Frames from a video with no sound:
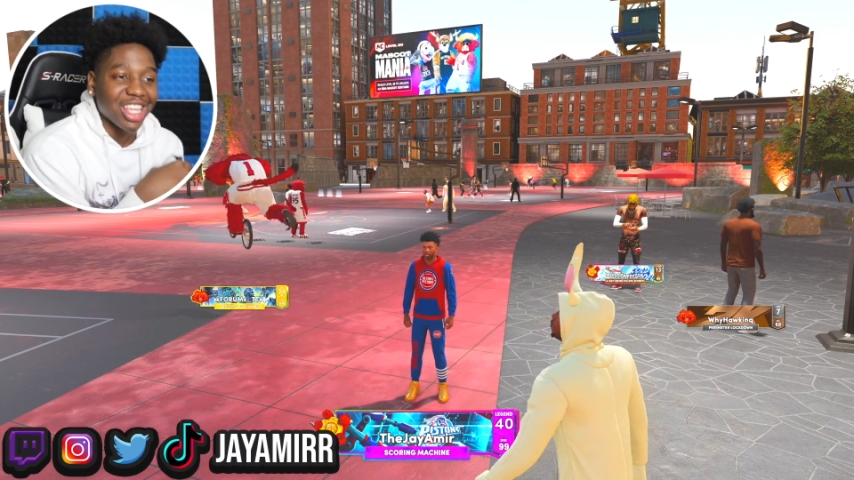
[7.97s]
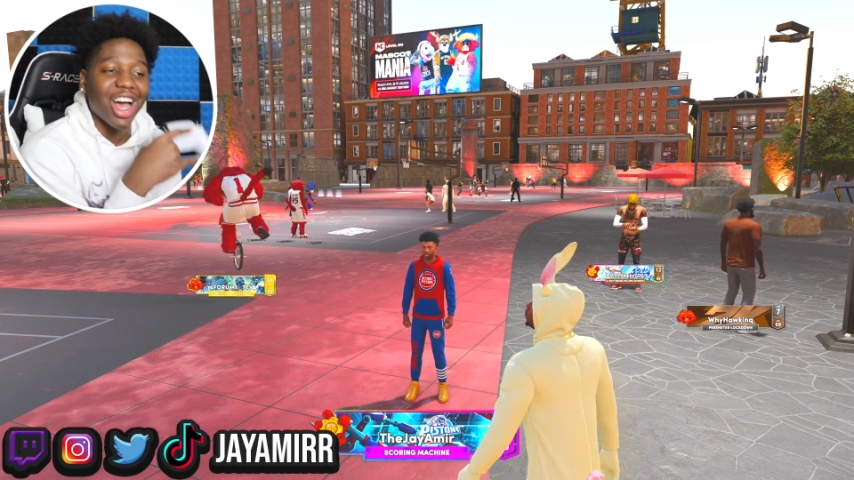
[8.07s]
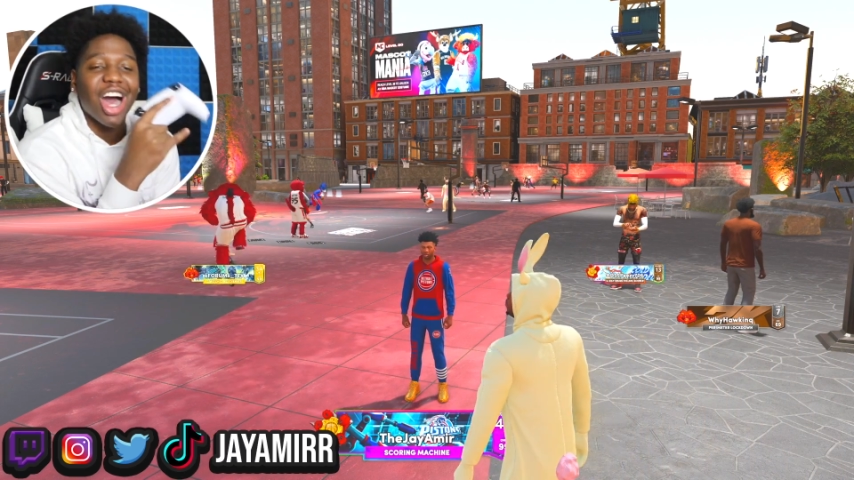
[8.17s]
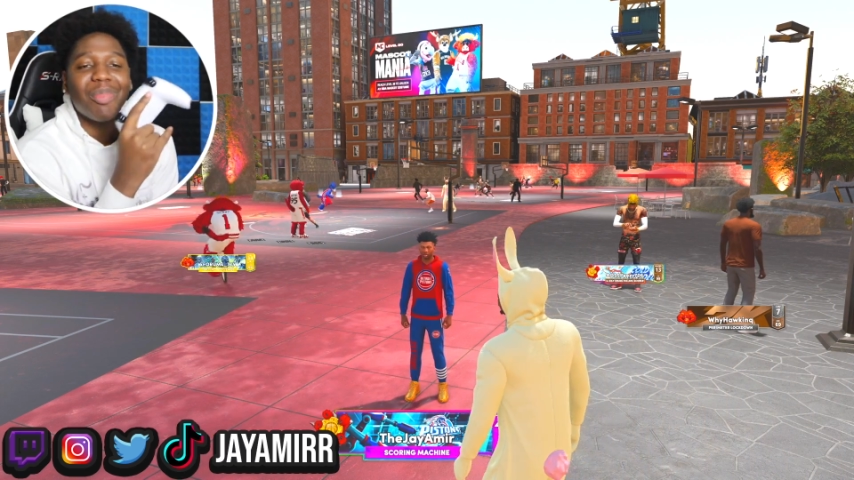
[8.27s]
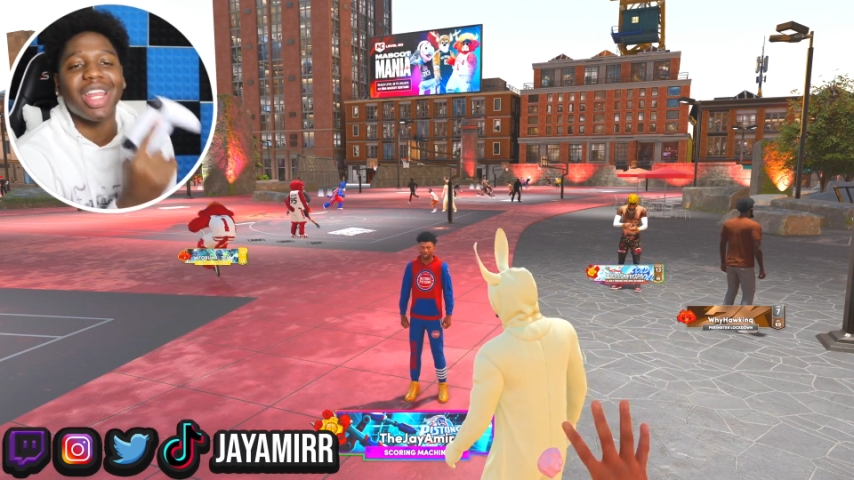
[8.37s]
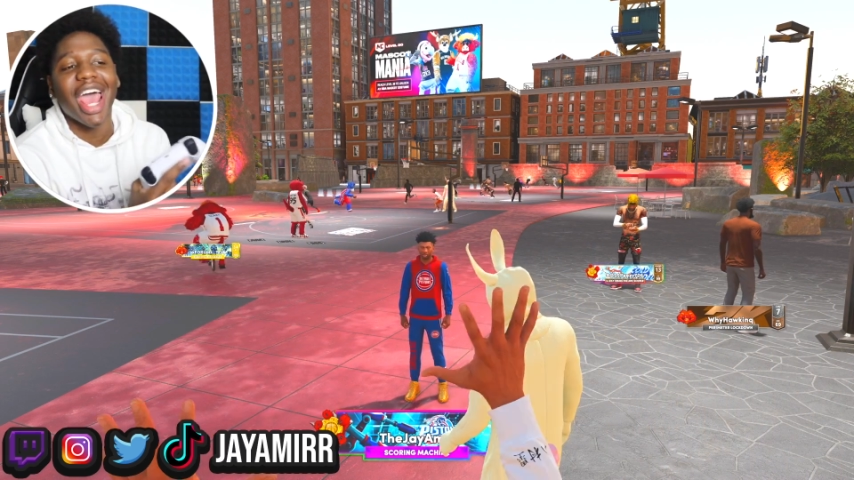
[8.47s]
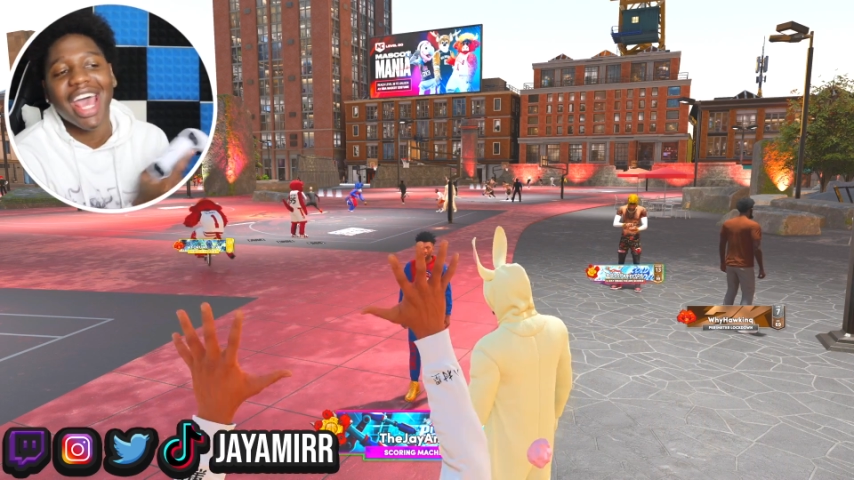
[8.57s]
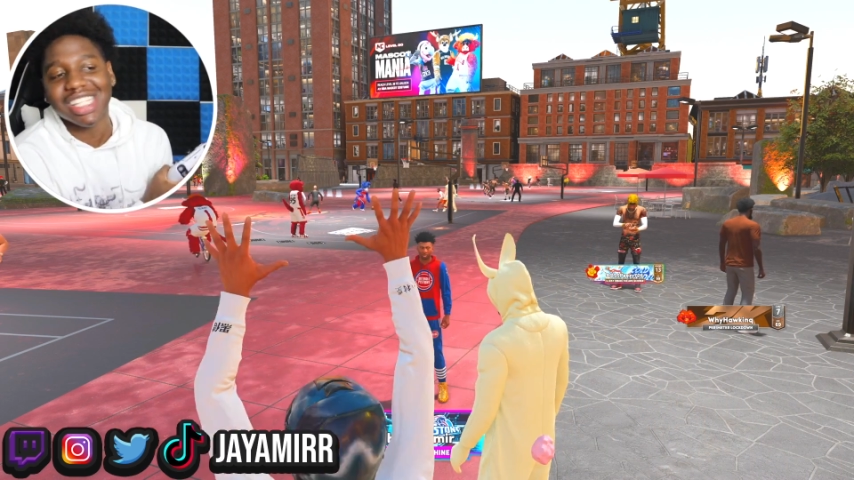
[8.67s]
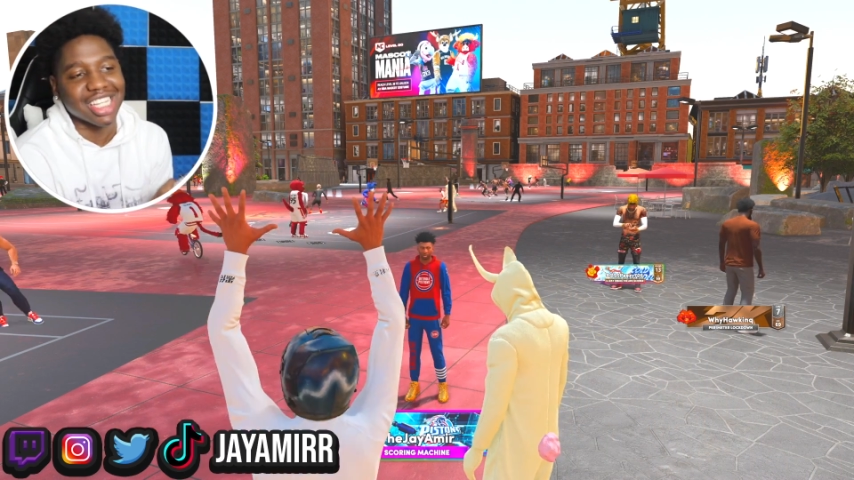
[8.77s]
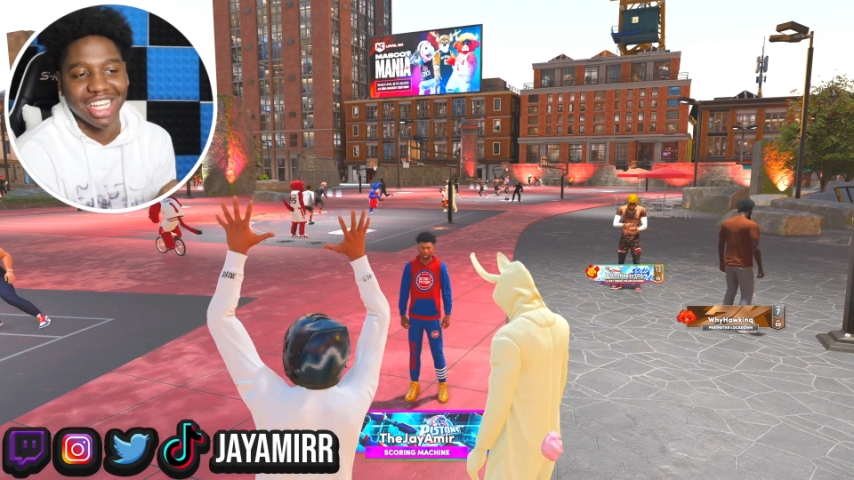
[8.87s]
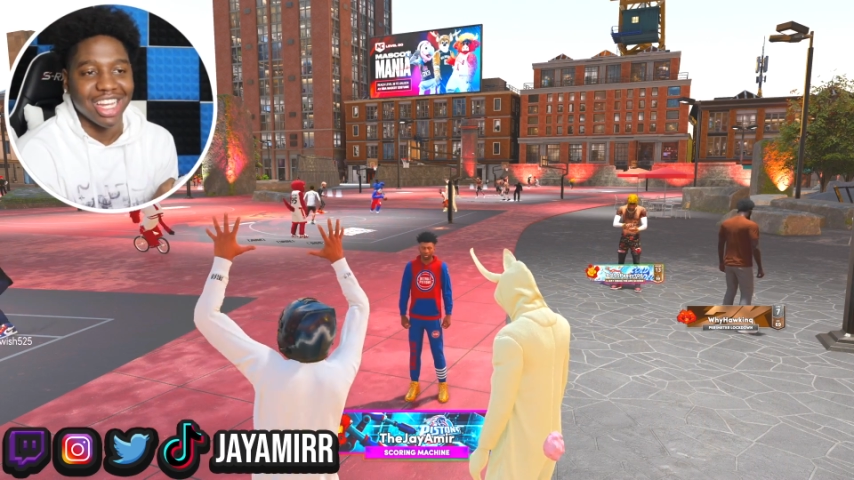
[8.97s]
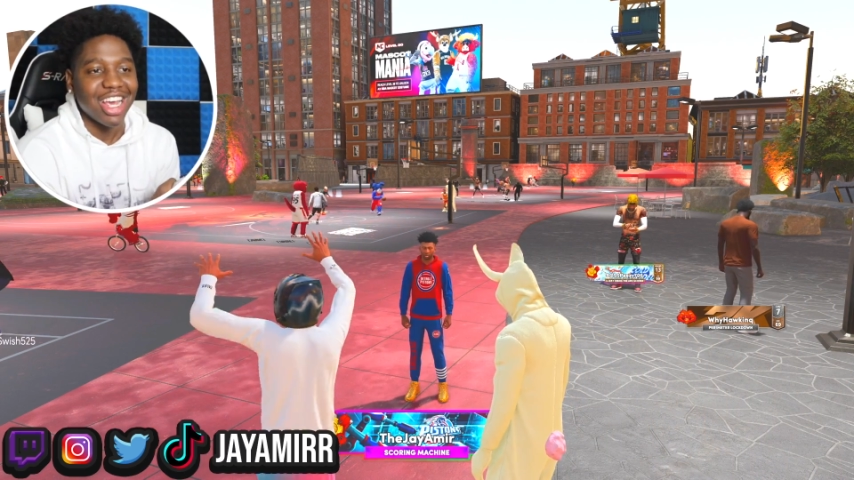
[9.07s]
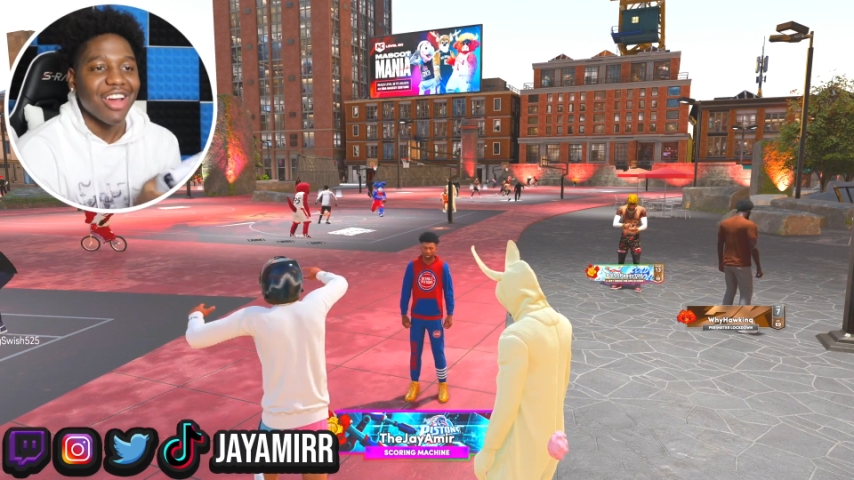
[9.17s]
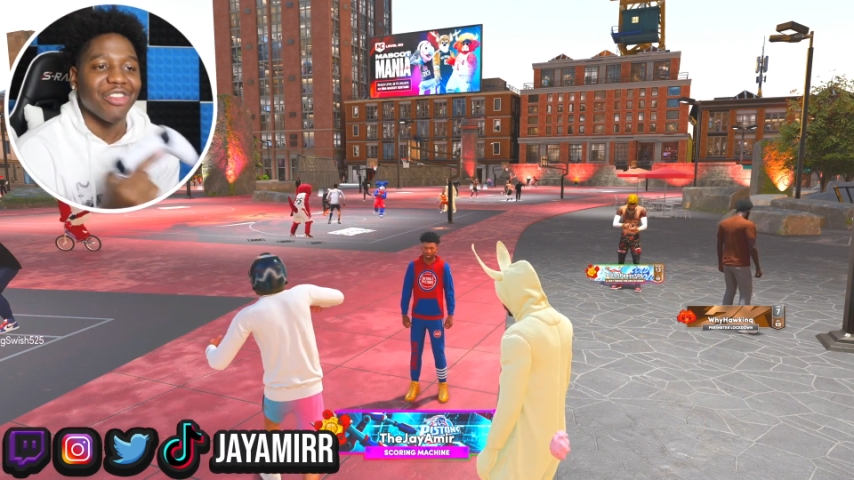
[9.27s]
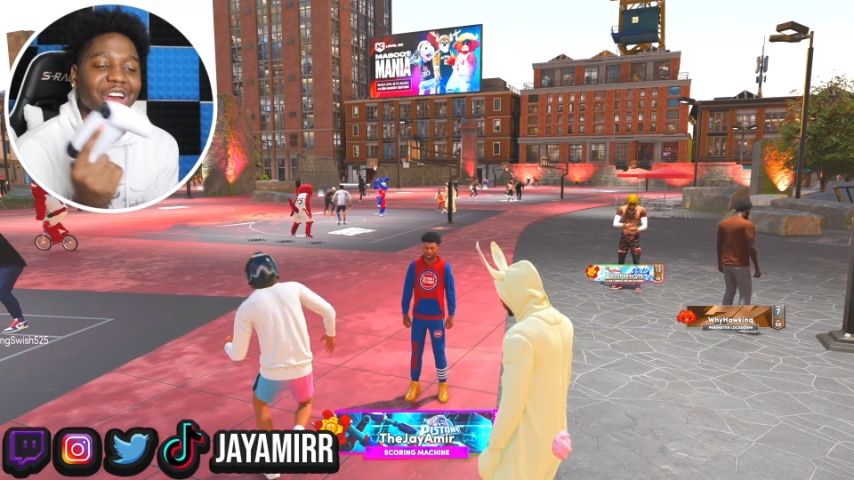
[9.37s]
y'all been asking
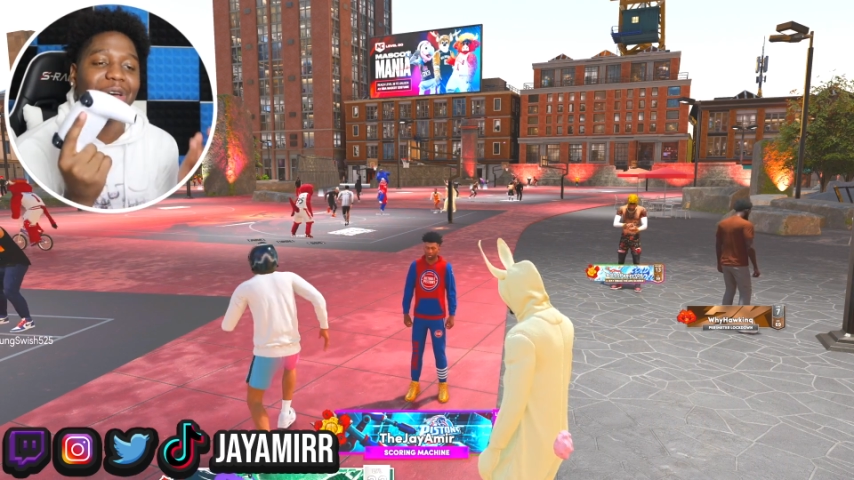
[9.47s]
for